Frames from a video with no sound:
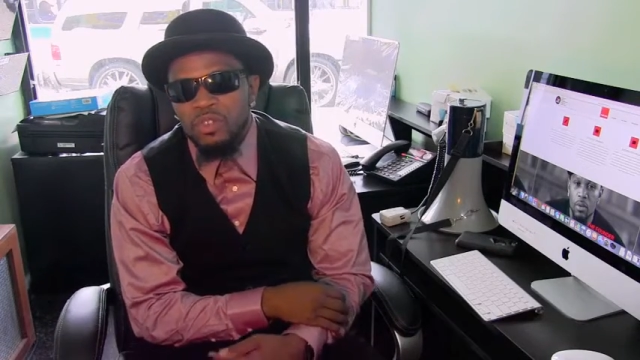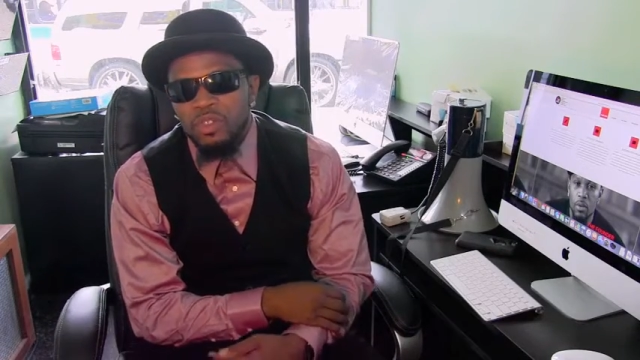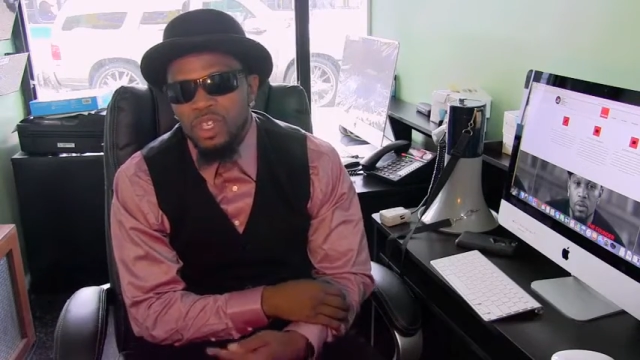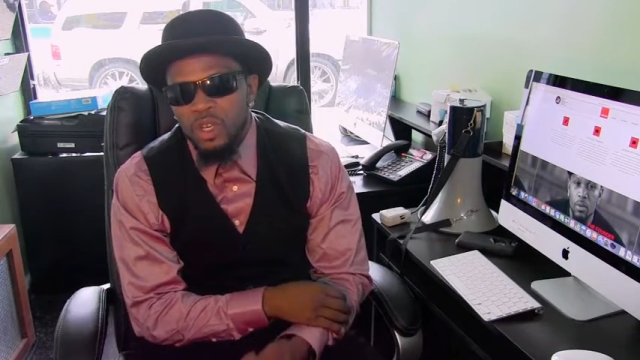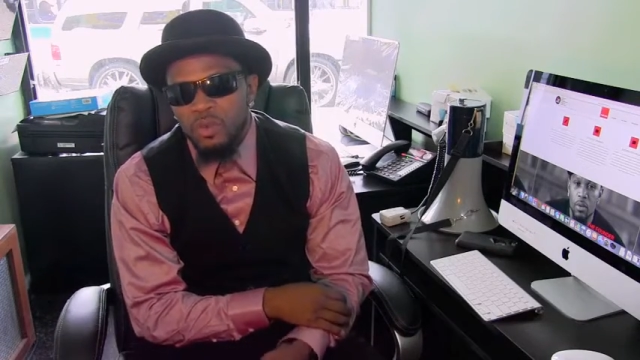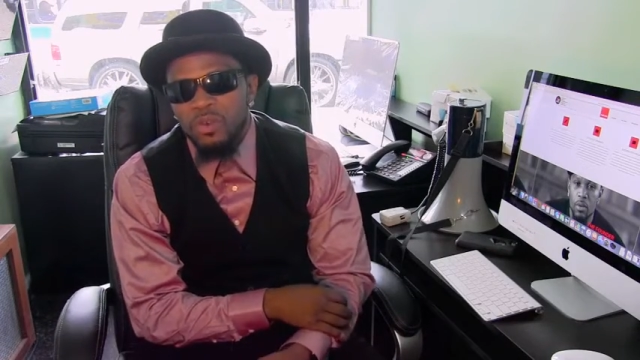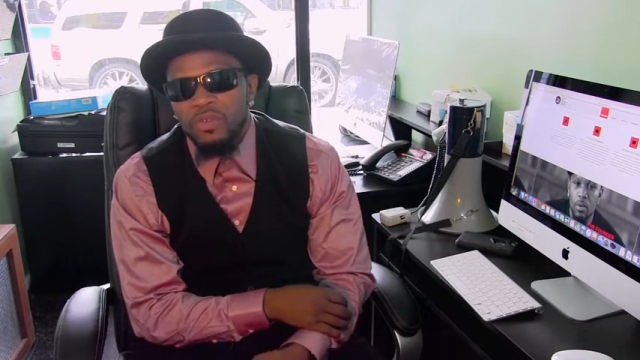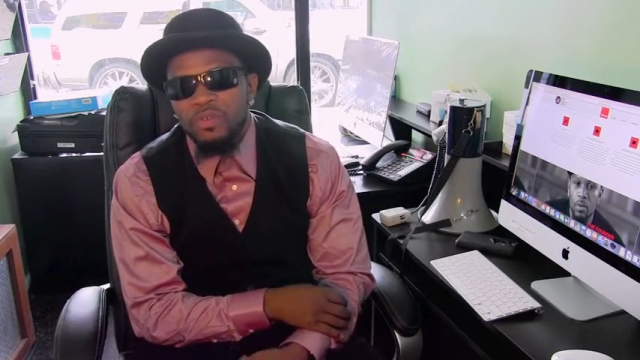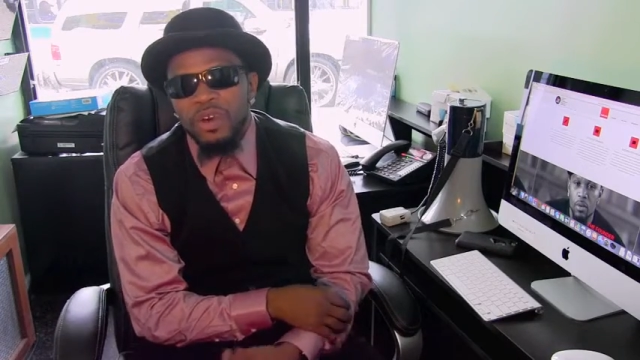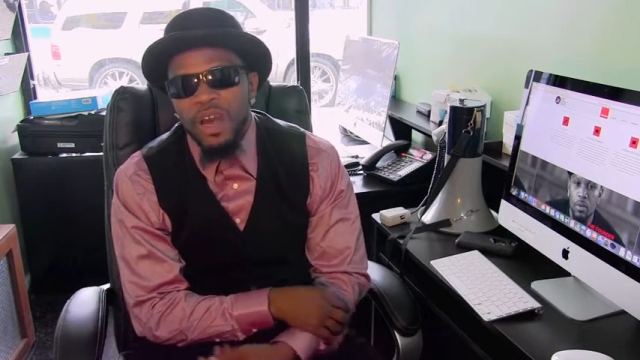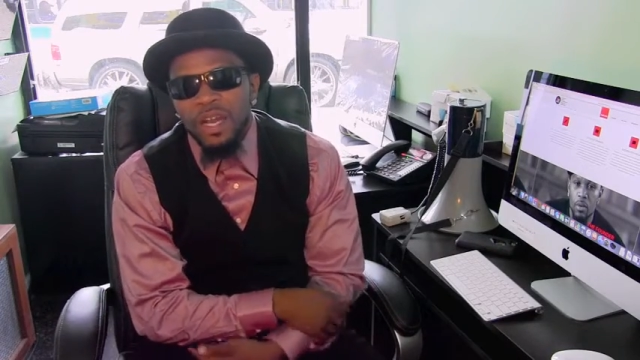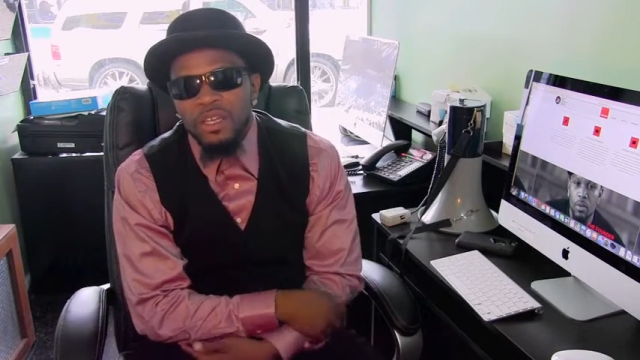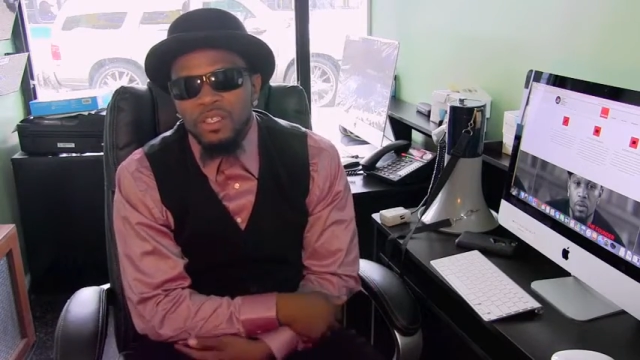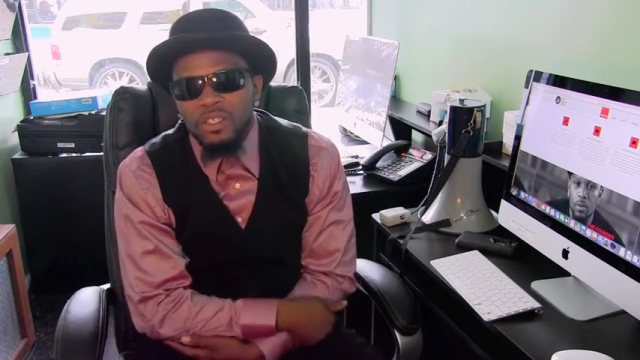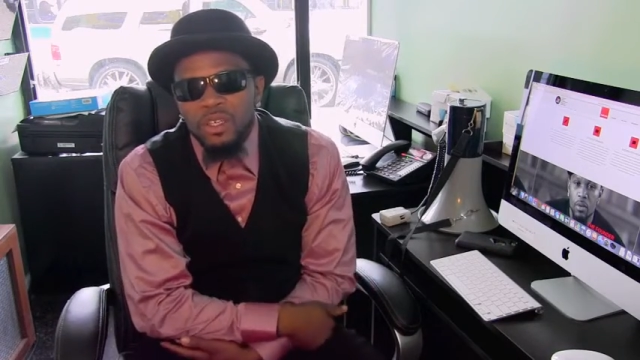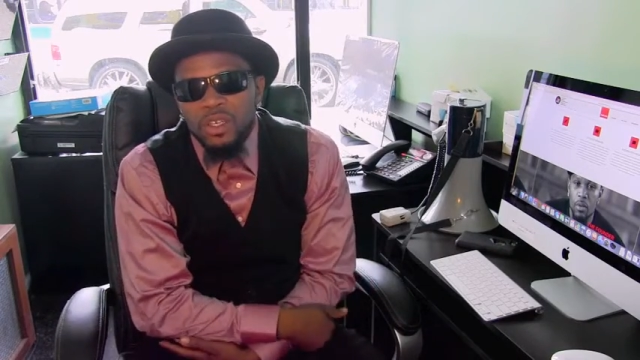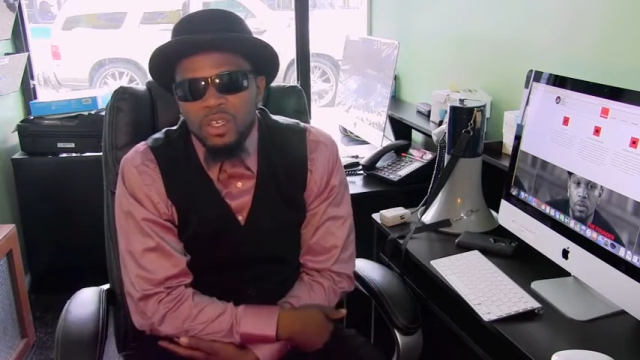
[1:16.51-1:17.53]
dealing with
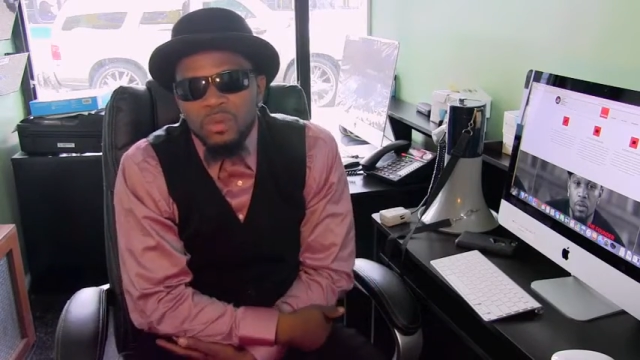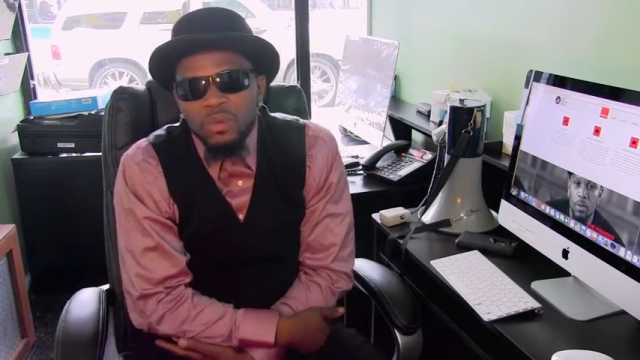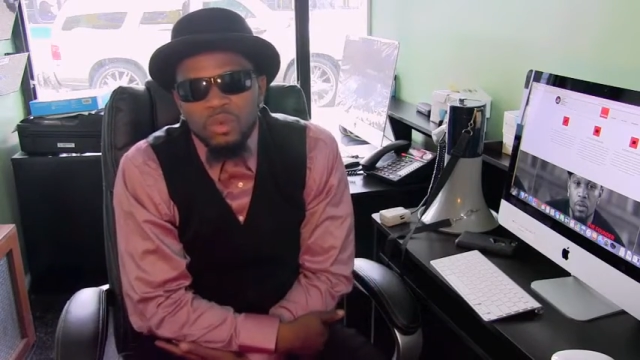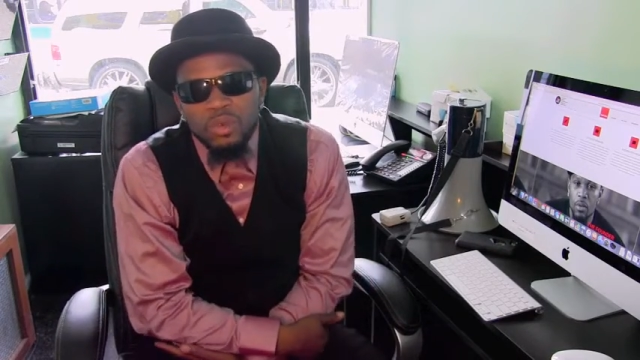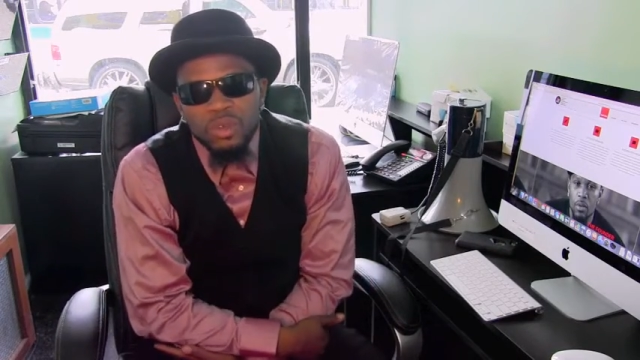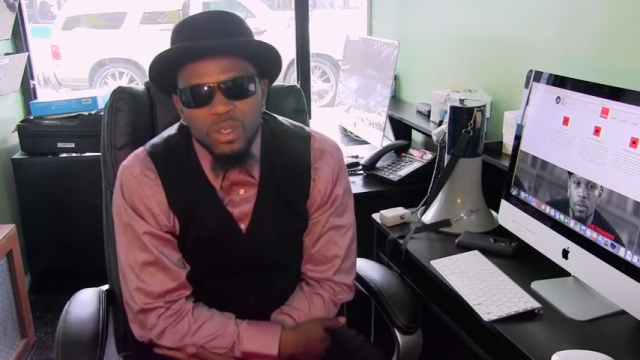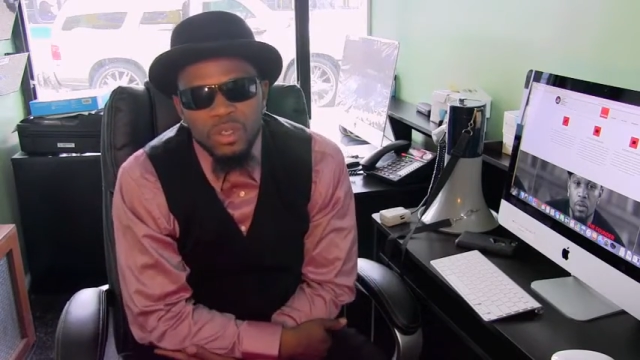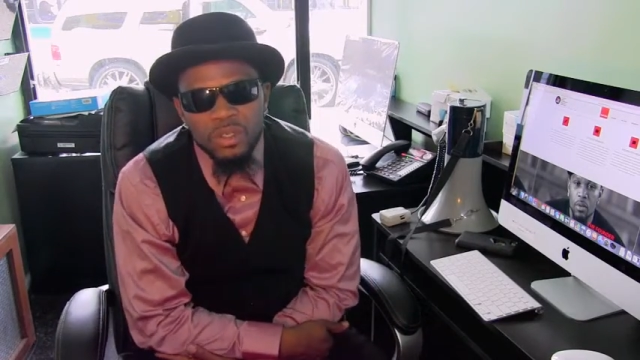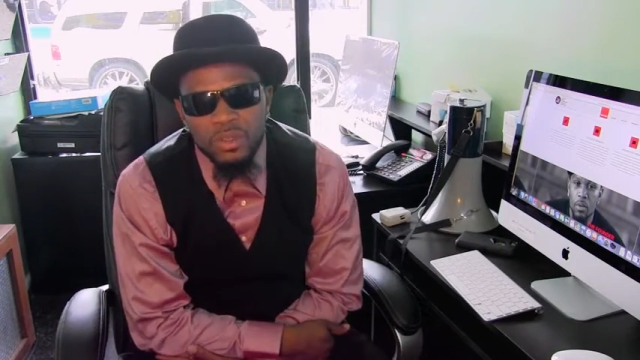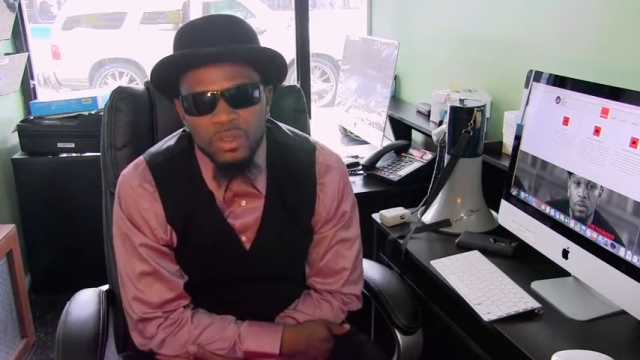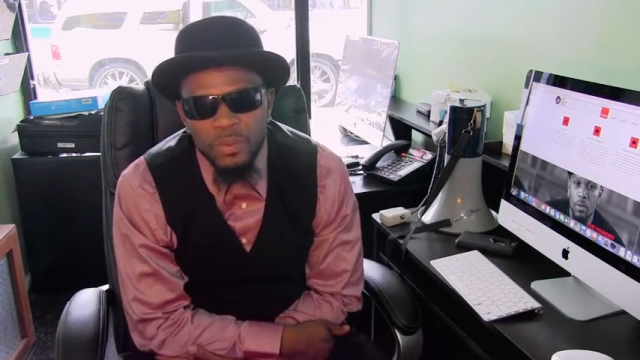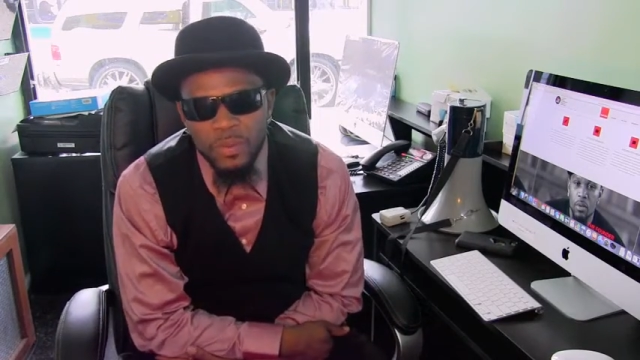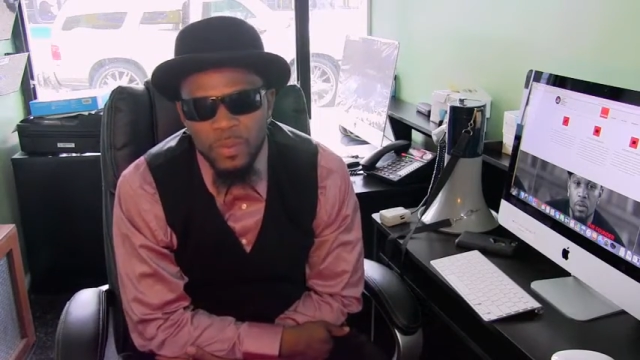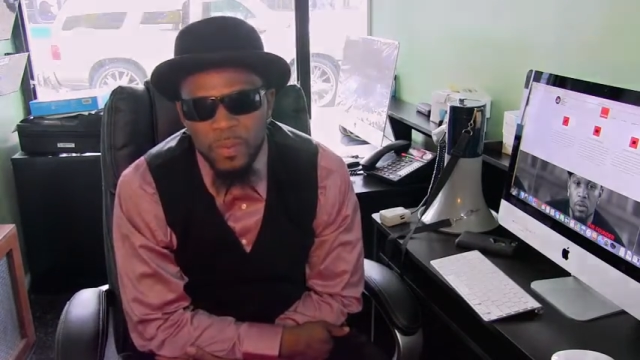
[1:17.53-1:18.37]
violence in their communities.